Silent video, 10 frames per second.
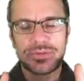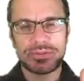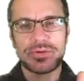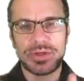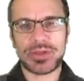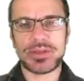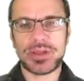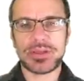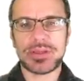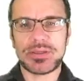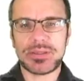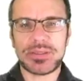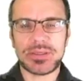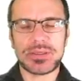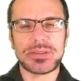So
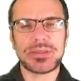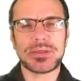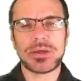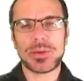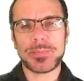any